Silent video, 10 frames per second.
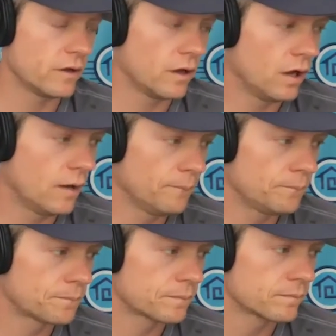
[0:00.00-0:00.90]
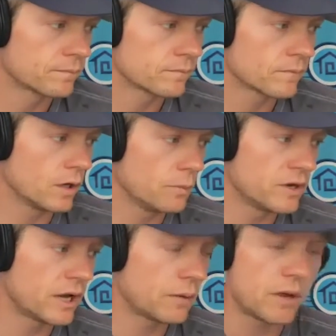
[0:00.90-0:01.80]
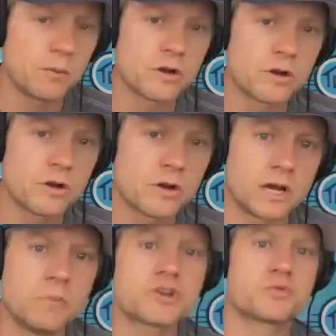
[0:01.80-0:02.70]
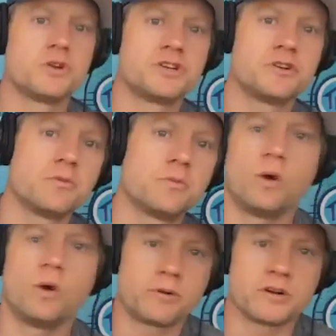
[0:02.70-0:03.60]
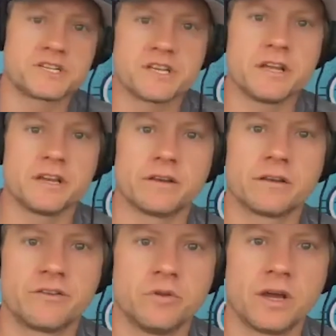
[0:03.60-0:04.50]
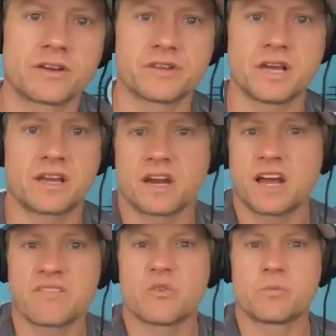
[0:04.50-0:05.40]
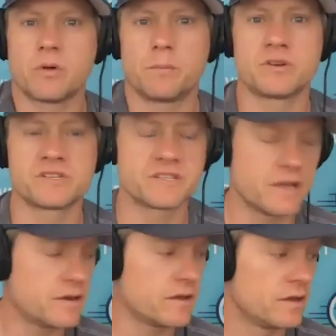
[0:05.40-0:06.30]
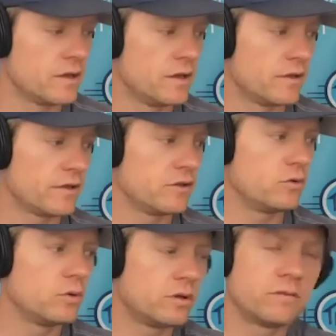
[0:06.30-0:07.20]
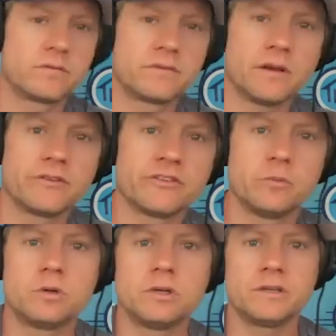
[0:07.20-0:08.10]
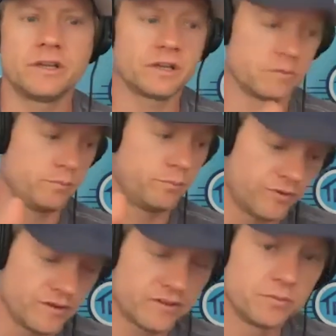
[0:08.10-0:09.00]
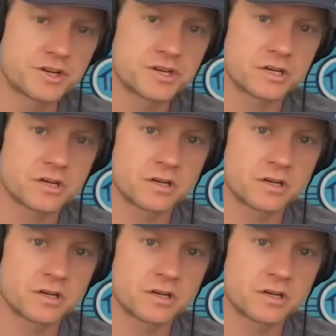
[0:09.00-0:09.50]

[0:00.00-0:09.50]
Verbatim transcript: I mean, how much would you, what percent do you actually kind of have a percent that you would tell someone, like, put this much